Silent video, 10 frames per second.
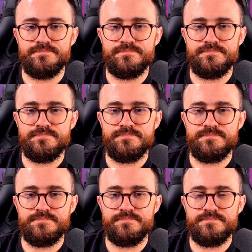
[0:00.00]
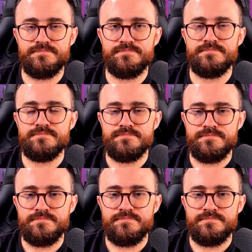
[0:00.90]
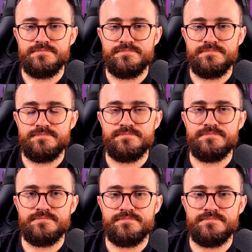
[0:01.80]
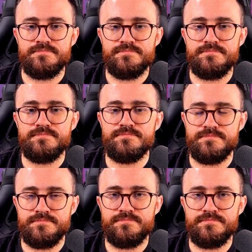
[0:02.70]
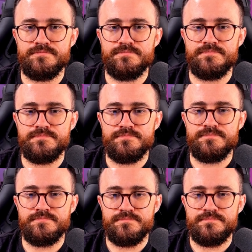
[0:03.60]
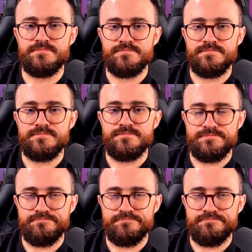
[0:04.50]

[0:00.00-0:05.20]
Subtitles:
The person shown says nothing.